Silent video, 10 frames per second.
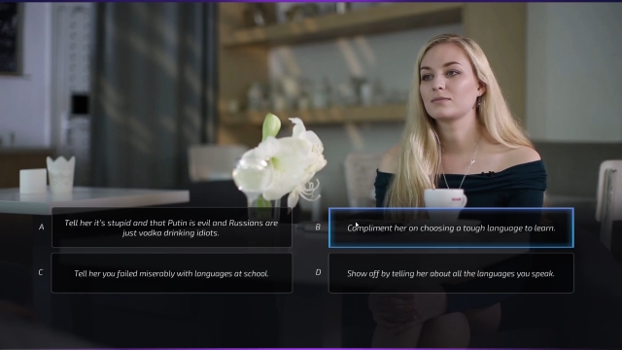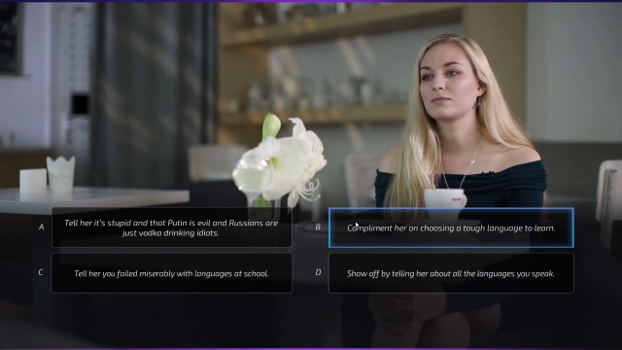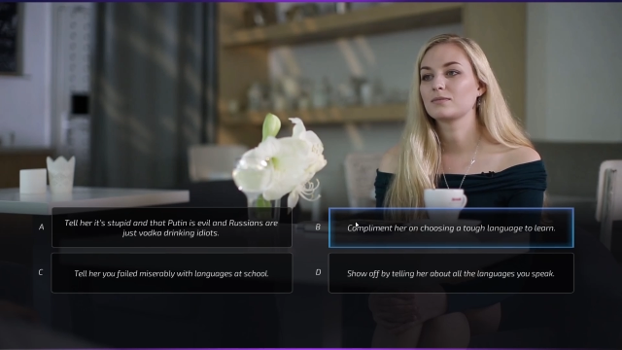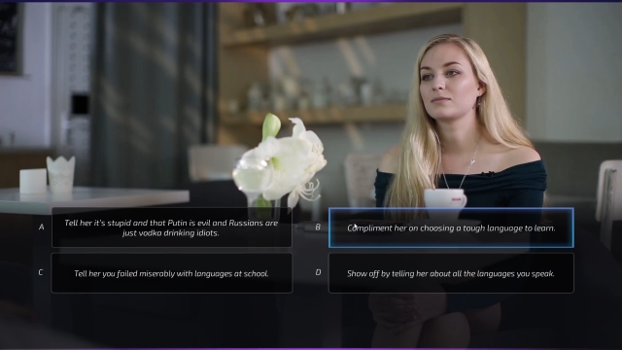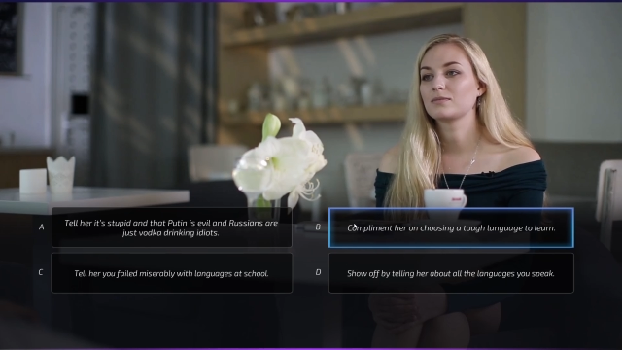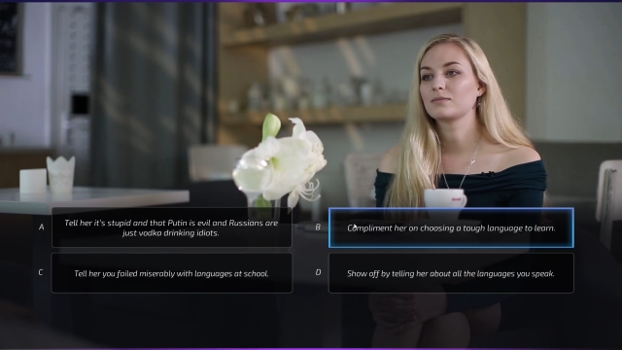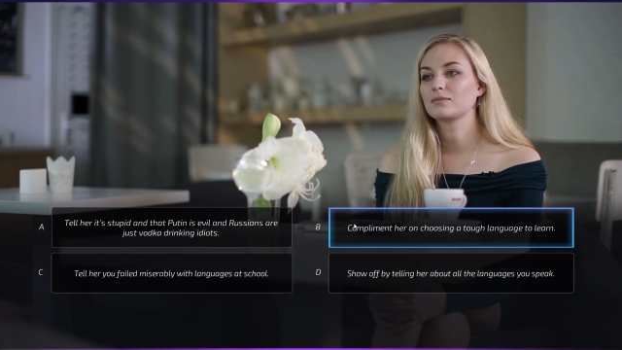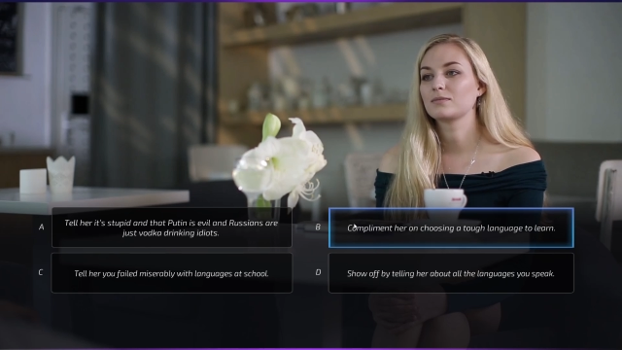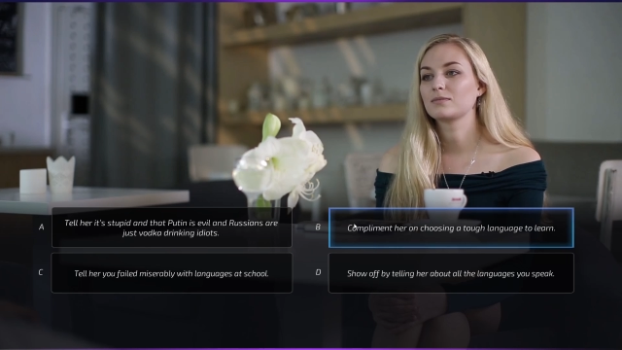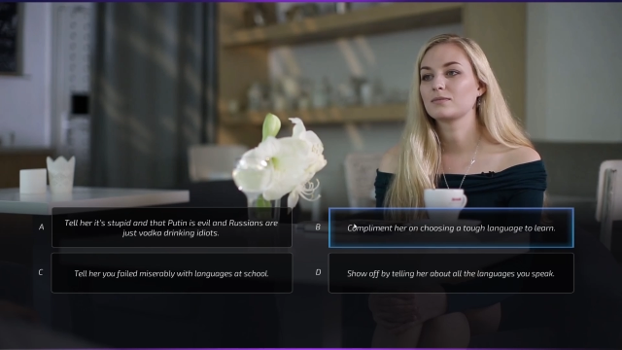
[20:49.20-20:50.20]

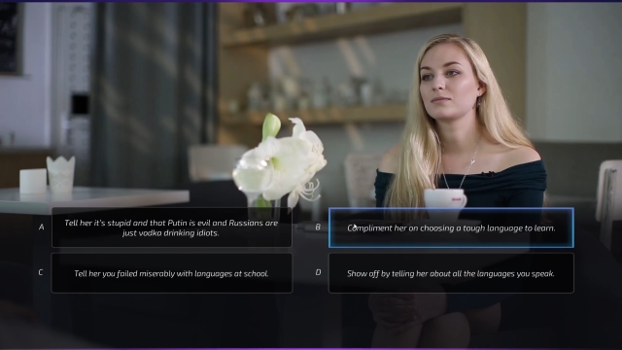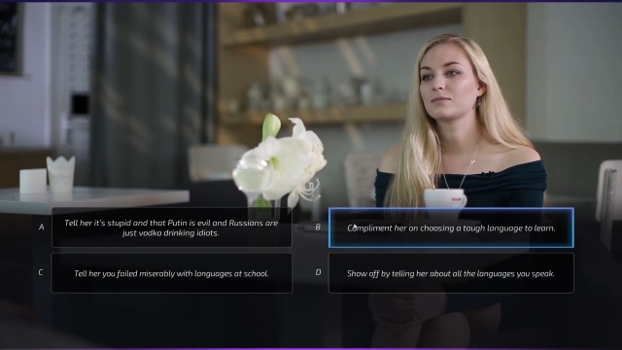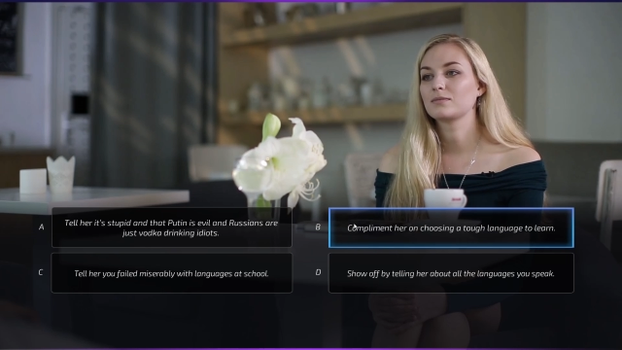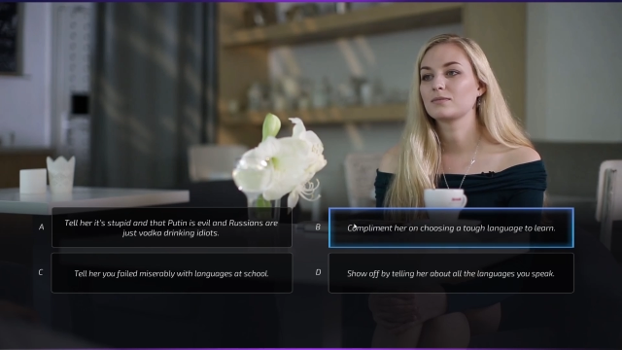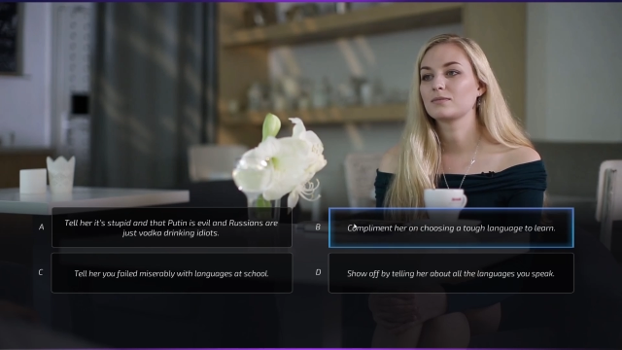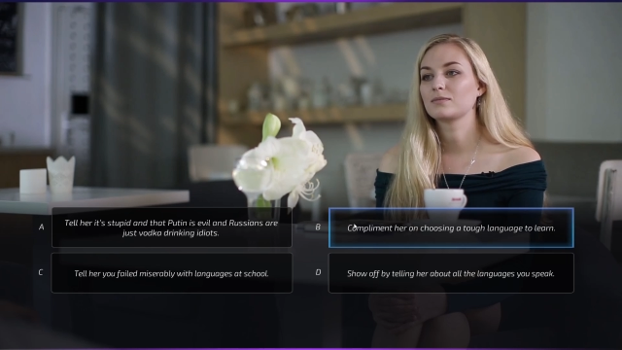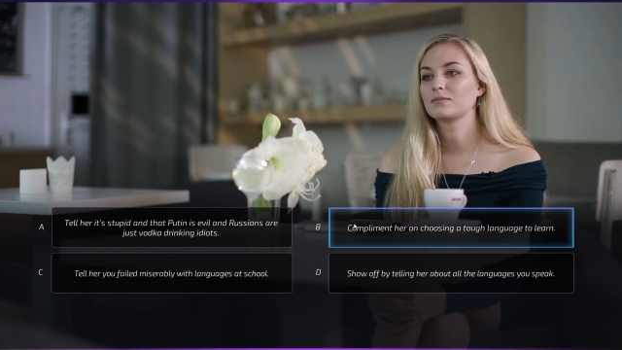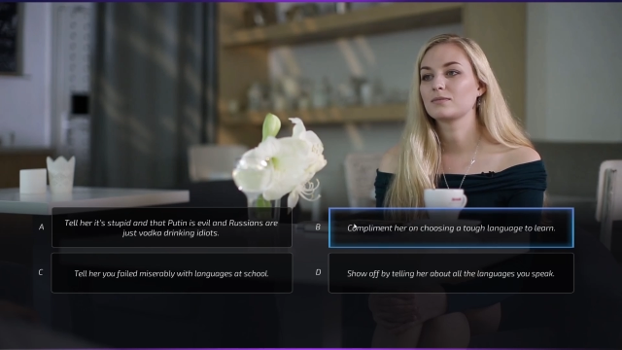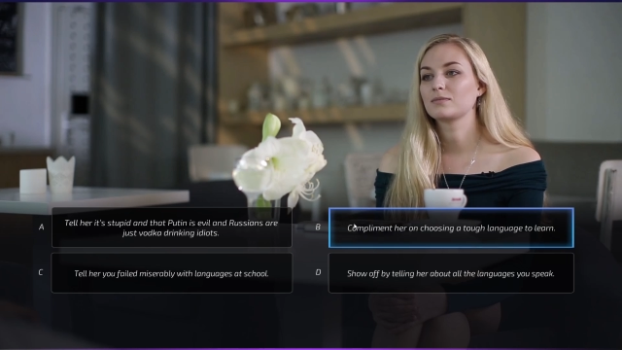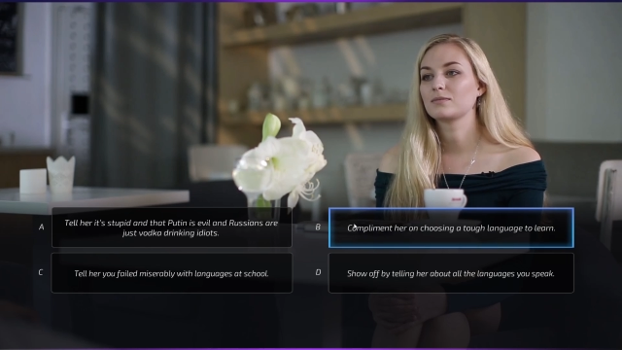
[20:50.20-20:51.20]

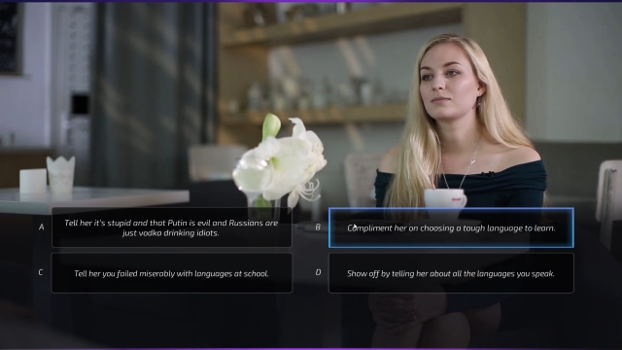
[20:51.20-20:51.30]
[no speech]